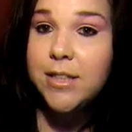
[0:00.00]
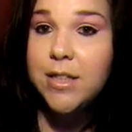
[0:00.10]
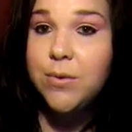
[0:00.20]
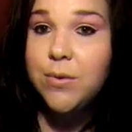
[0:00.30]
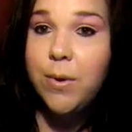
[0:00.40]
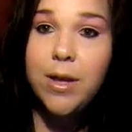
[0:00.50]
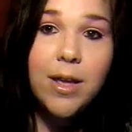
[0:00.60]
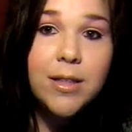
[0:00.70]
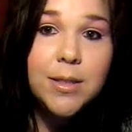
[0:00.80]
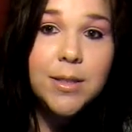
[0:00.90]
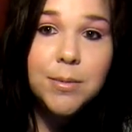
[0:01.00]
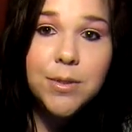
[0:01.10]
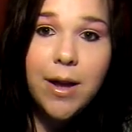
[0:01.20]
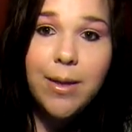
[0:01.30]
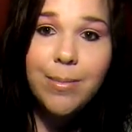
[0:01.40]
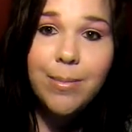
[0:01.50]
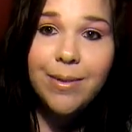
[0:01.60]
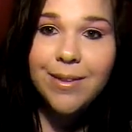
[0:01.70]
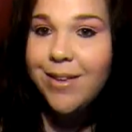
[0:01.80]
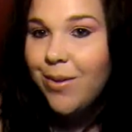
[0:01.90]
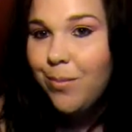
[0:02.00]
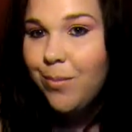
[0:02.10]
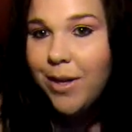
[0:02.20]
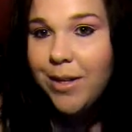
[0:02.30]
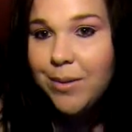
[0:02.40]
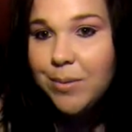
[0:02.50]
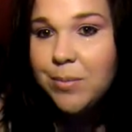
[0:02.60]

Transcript: to rate and subscribe. Bye.